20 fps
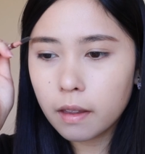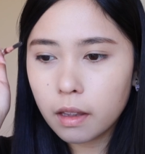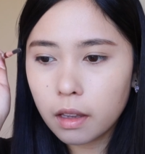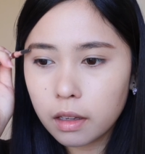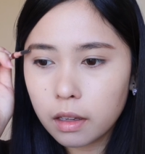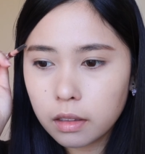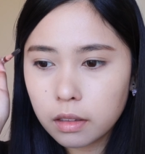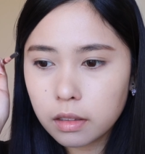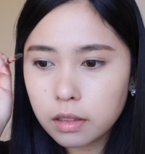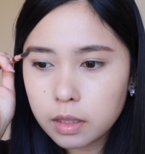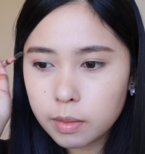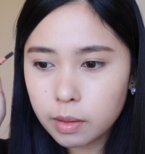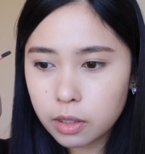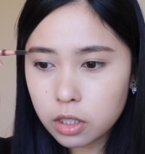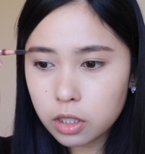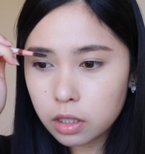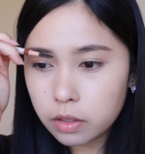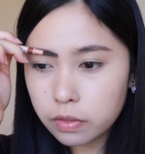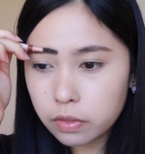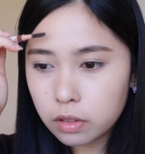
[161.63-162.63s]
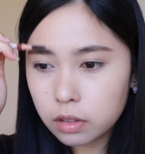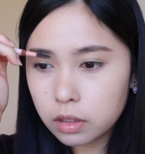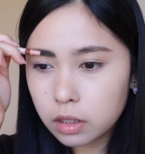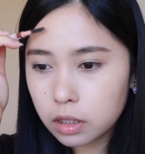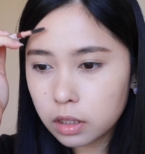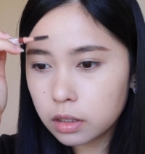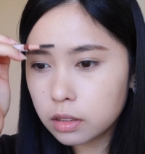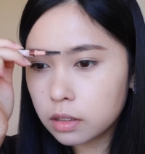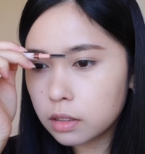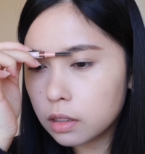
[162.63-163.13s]
And especially for
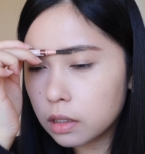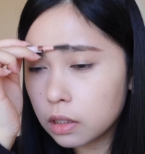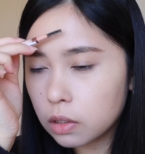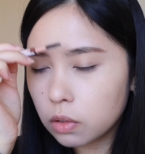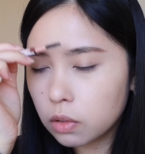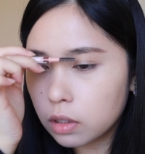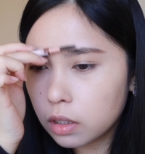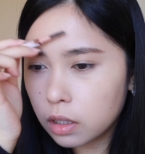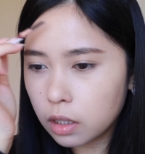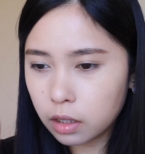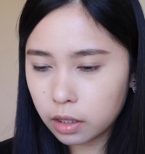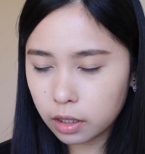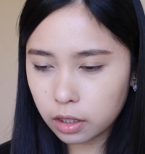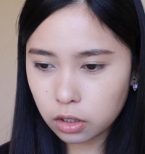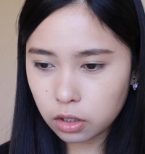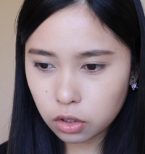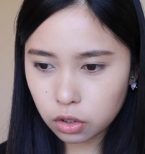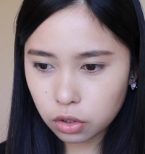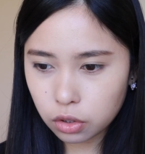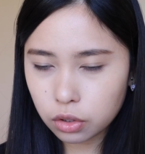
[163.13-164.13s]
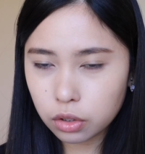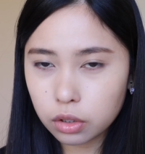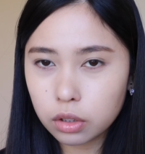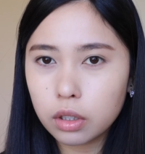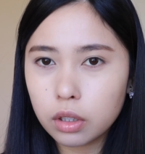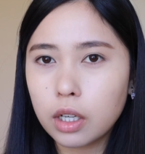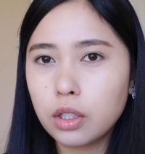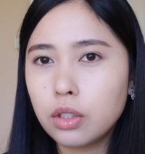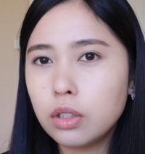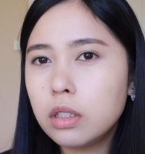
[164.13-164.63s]
this look, I
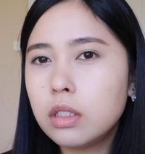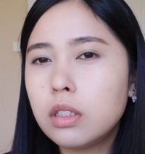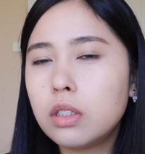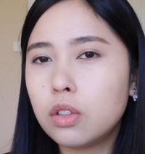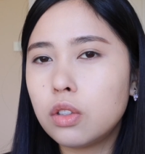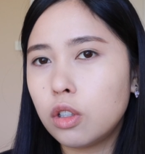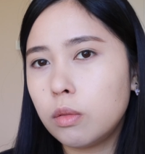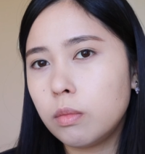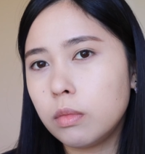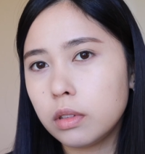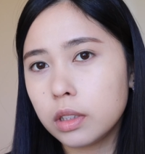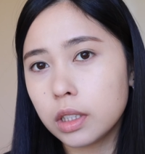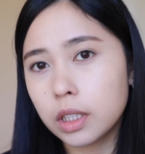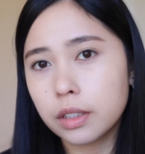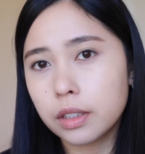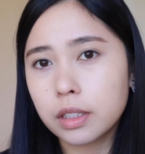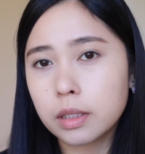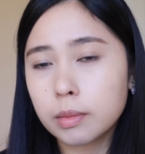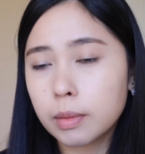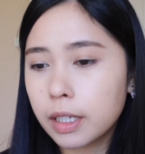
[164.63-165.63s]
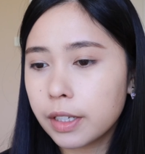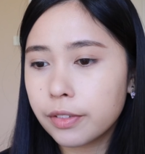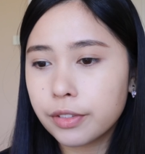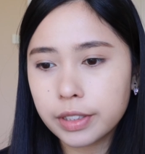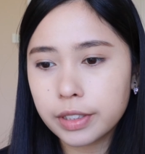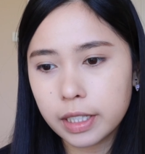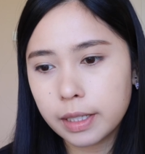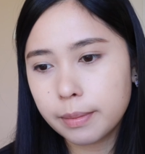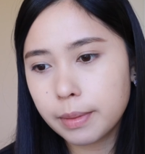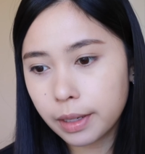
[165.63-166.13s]
do this normally as my
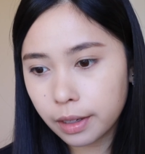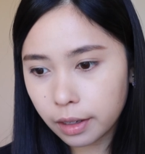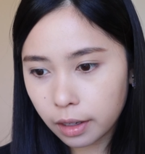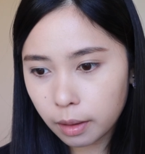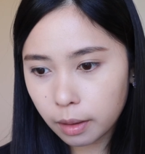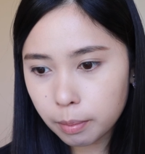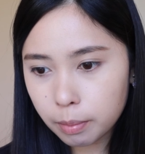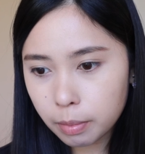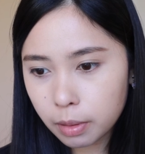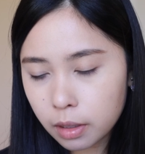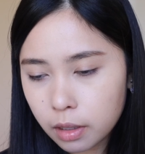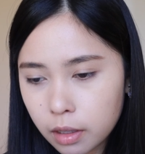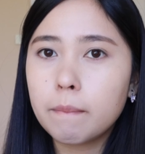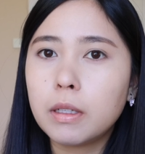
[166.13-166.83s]
everyday makeup,